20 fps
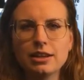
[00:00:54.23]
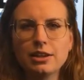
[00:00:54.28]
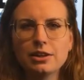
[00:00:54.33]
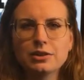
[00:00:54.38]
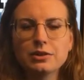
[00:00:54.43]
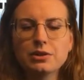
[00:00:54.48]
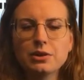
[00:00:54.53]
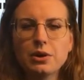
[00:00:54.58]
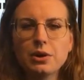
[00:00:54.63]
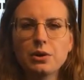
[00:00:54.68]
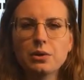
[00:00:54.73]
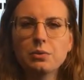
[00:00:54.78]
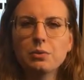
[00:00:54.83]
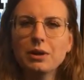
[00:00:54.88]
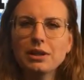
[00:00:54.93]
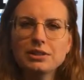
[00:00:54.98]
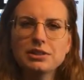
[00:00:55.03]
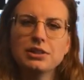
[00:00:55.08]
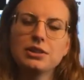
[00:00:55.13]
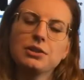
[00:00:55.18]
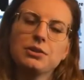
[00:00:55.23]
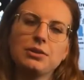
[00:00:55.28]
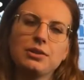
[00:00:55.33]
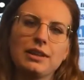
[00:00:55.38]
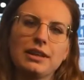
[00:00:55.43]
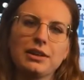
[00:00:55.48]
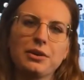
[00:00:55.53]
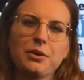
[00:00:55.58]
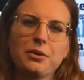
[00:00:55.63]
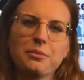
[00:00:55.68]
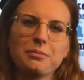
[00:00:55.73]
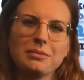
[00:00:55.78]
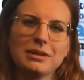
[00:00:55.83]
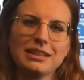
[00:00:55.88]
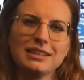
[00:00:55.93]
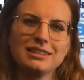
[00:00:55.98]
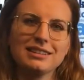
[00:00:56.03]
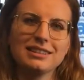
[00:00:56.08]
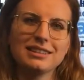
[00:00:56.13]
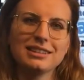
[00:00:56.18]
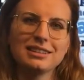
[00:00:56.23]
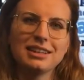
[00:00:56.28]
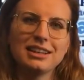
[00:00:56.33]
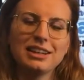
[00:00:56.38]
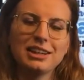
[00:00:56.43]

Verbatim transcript: So what do you think hope means?